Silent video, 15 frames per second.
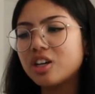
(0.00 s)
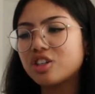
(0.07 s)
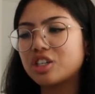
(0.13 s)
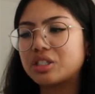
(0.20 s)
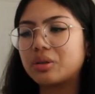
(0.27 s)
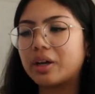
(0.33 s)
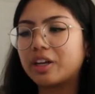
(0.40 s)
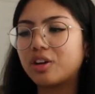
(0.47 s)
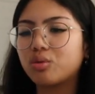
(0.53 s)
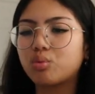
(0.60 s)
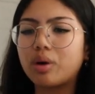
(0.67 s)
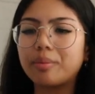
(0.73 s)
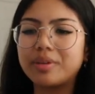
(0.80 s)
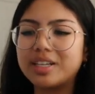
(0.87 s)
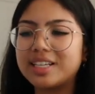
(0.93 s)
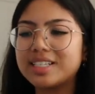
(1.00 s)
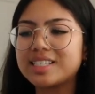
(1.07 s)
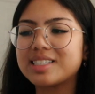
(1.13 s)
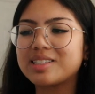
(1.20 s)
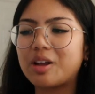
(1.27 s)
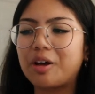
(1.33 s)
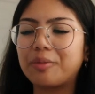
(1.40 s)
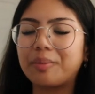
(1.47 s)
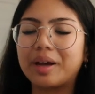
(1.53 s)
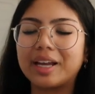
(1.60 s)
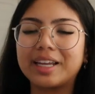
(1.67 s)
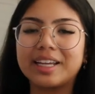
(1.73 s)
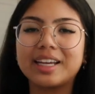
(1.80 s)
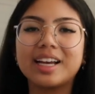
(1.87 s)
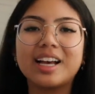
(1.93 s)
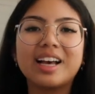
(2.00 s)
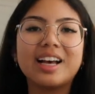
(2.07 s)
just so I could reminisce on my